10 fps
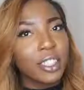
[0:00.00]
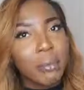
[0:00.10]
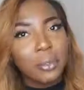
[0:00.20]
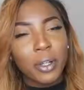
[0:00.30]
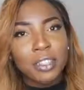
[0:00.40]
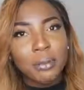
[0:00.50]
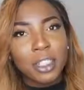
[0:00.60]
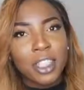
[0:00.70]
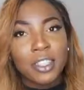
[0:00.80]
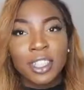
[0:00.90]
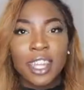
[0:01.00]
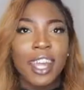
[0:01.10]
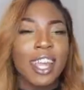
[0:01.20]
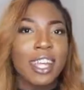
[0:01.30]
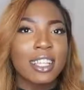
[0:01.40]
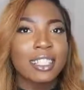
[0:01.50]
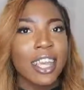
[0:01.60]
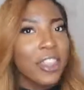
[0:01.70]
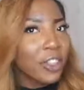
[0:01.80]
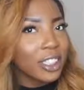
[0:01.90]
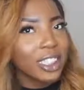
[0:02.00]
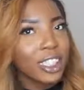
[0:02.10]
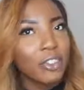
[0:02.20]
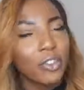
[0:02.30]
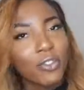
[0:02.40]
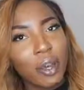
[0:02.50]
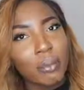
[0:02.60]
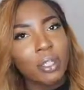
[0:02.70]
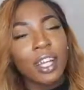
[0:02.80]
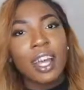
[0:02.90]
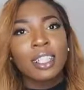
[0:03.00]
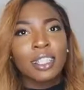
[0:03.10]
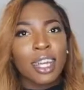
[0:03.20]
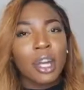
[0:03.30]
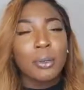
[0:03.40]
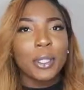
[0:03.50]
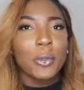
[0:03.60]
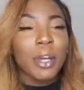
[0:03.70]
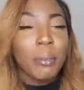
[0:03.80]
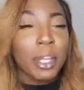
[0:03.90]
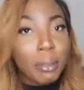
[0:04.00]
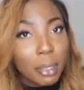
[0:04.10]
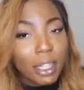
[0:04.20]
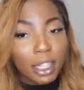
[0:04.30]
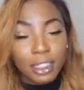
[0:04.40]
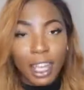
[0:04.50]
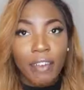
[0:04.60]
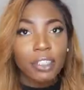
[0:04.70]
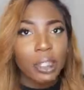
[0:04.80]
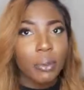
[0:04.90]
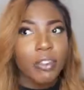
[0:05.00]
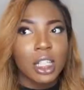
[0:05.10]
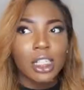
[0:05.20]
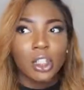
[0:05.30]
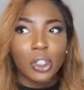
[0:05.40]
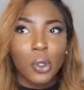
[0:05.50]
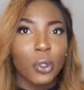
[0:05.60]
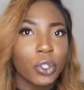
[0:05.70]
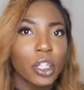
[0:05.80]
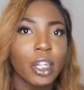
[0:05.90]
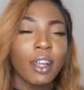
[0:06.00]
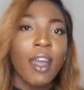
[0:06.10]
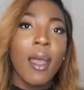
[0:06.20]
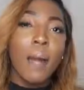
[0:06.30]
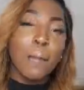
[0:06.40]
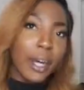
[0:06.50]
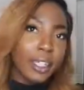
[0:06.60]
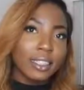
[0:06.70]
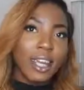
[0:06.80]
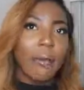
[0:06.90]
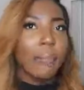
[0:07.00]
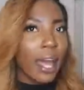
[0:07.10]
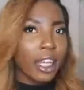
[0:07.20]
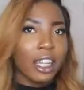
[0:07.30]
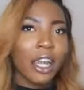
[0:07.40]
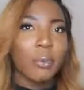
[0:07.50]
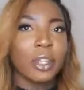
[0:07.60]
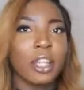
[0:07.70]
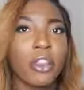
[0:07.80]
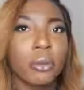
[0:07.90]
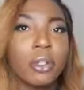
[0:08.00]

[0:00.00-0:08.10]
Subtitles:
Gems, welcome to my channel. Today is day 13 of November. Today I'll be doing a Money Mondays. I haven't done one of these in so long, but I'm back again with another